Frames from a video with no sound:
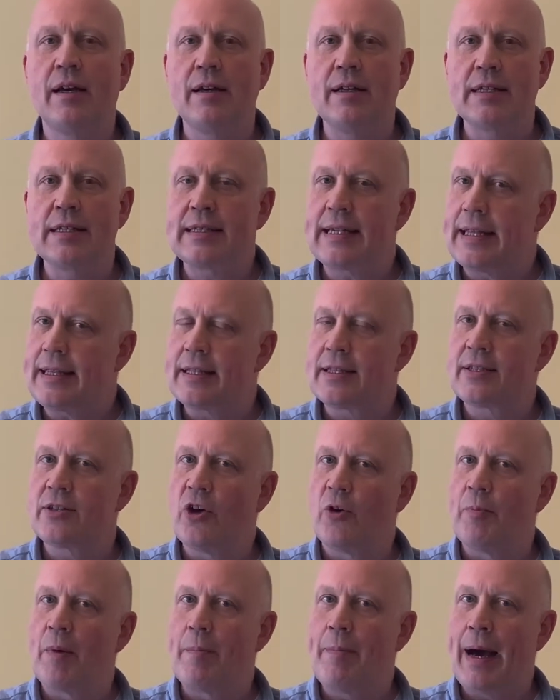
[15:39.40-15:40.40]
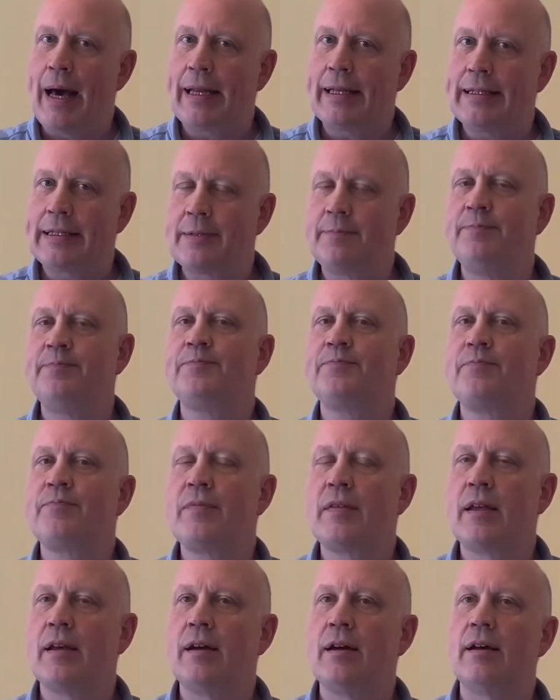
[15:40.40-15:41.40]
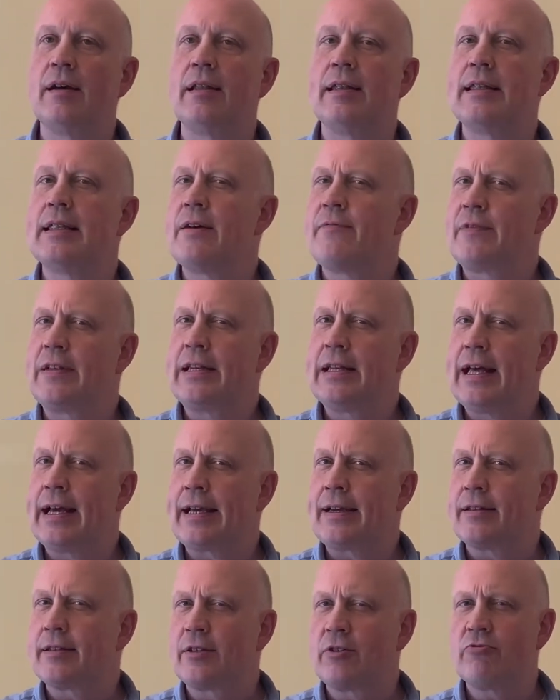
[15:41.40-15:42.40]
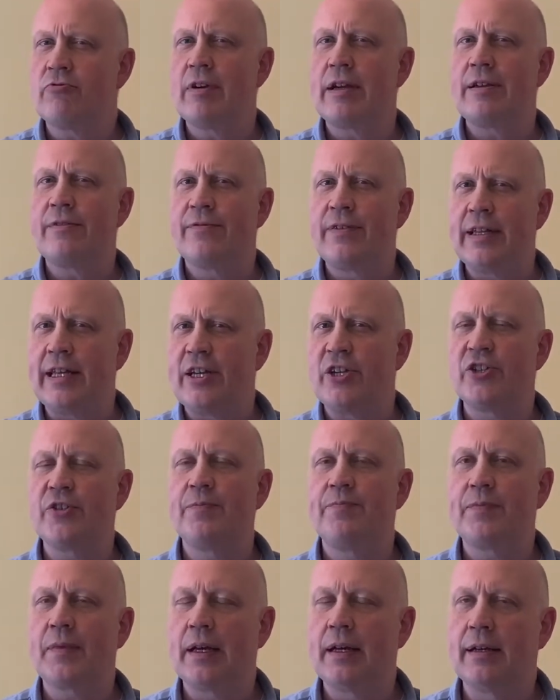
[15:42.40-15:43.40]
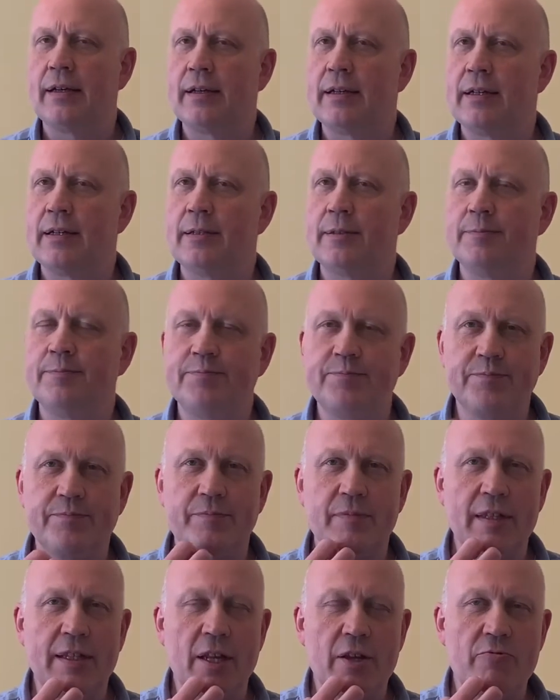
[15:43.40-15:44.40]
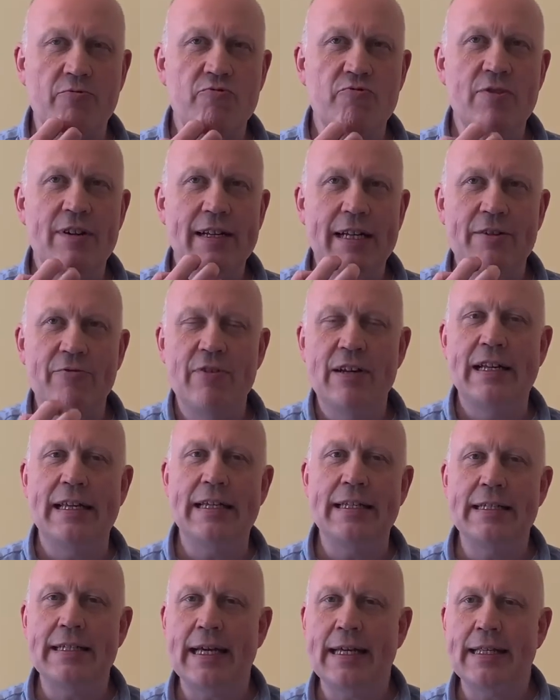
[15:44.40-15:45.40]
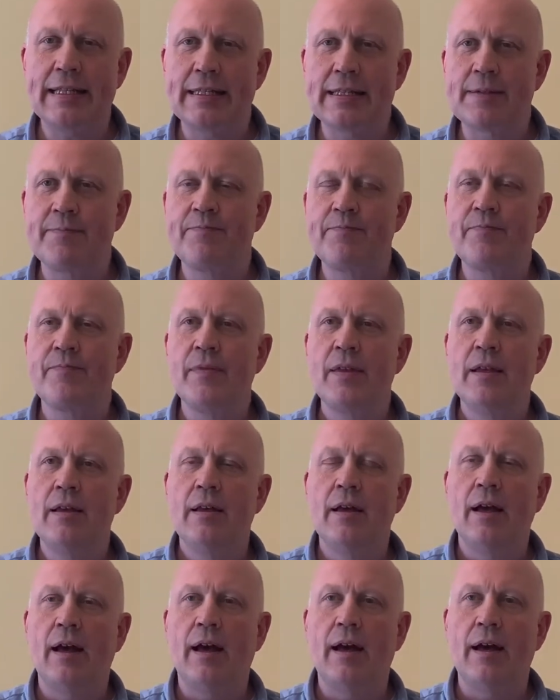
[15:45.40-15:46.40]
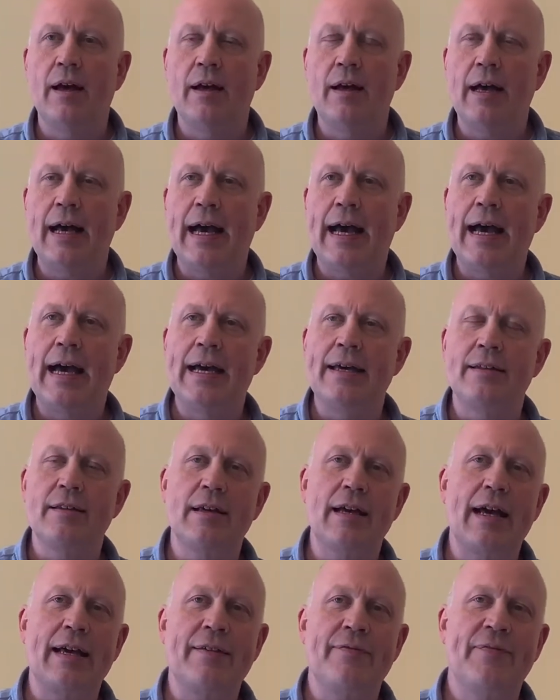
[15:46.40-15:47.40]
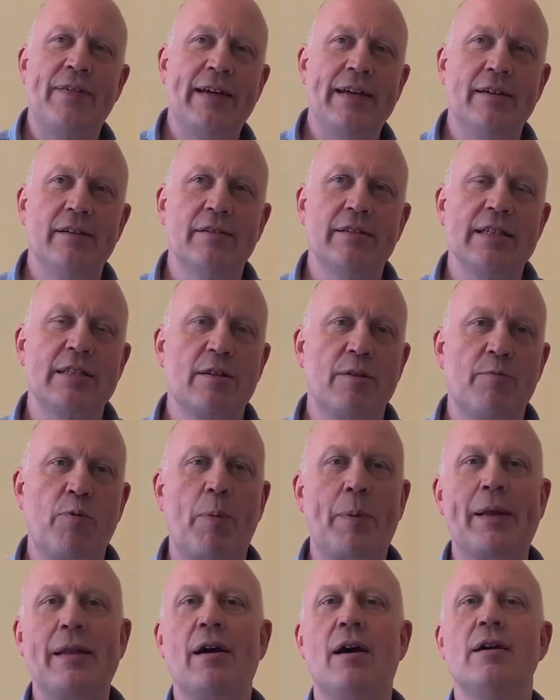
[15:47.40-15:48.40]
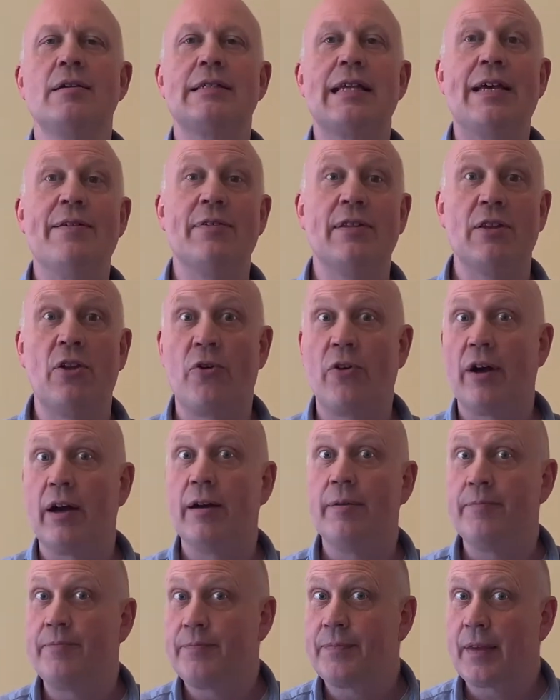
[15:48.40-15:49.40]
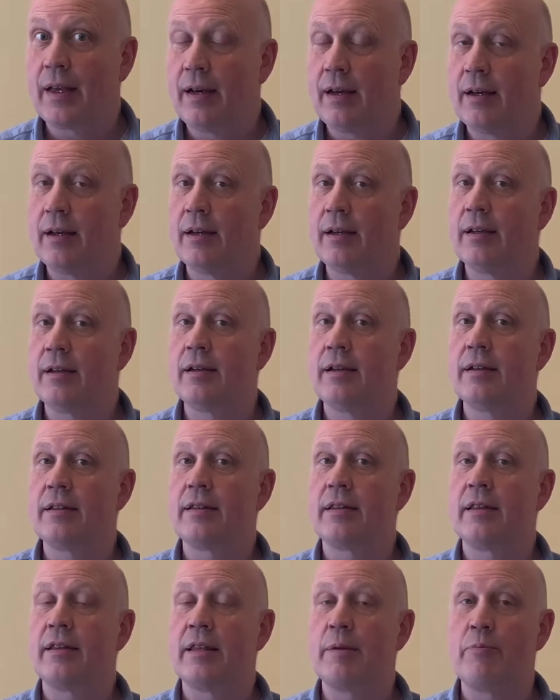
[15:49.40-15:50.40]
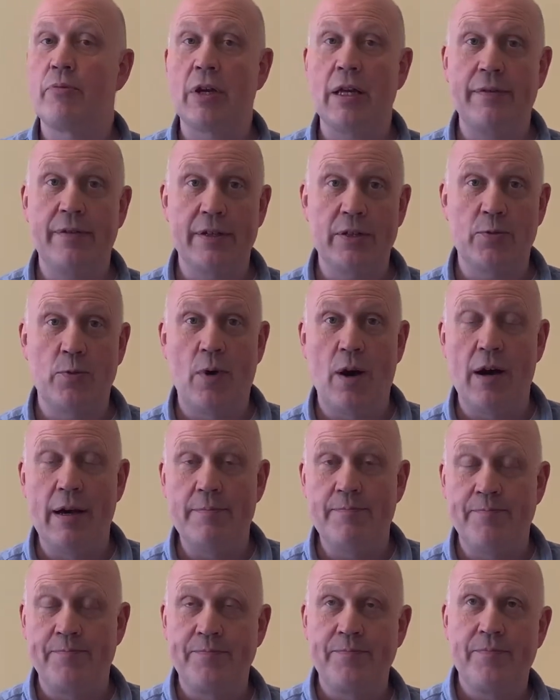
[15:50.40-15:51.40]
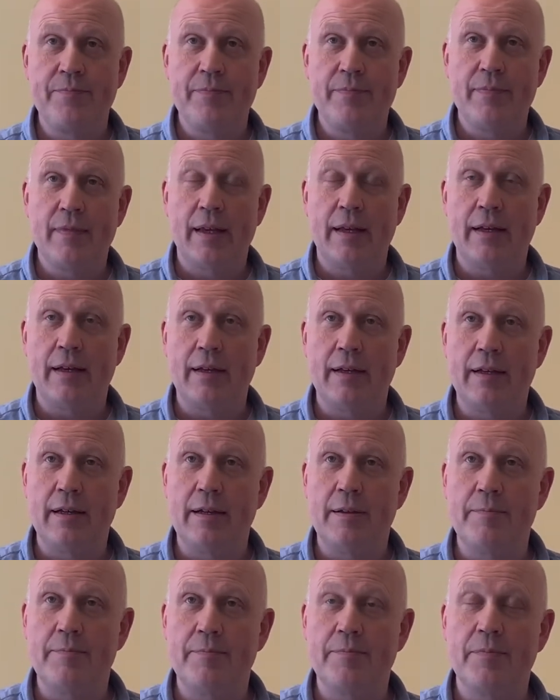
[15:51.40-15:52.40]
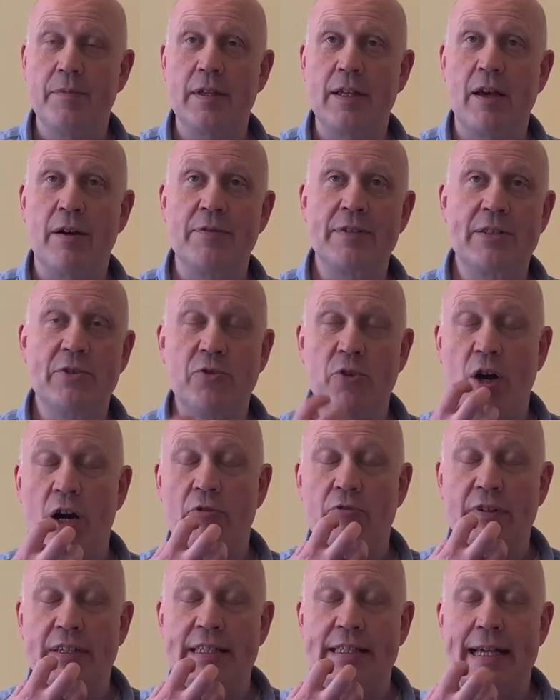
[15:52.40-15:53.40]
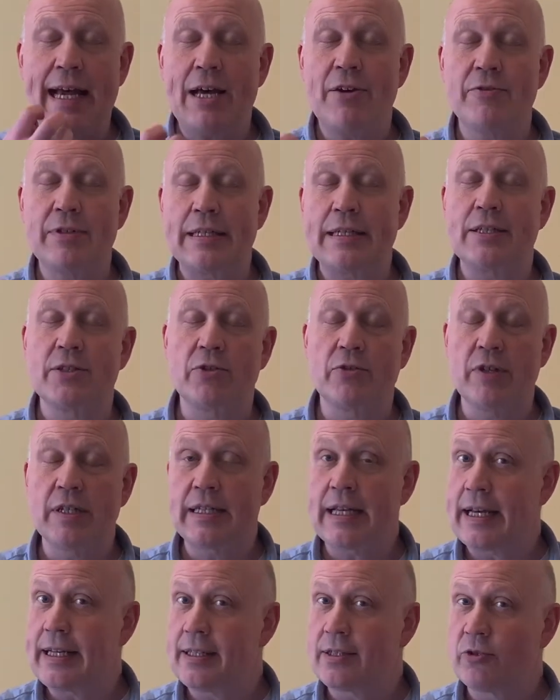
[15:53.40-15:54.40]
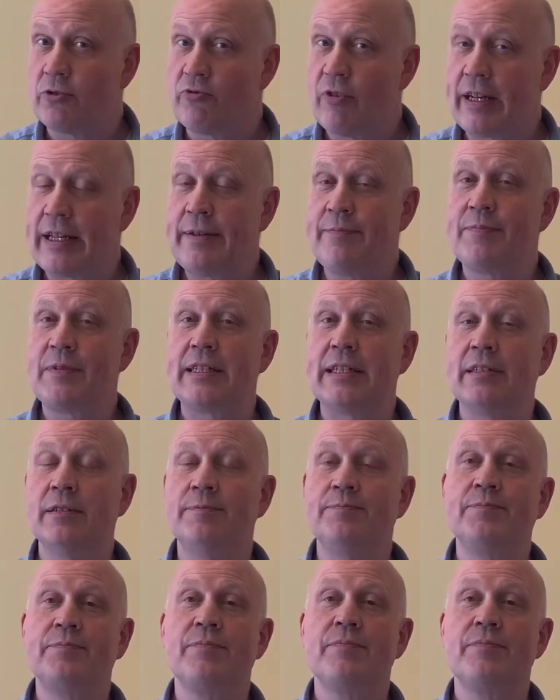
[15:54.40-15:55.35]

sense on my palate. Lovely length, great finish, you know, really, really intense. And I feel this could probably last even longer than the previous wine. Yeah, I've still got a resounding sort of taste already, still.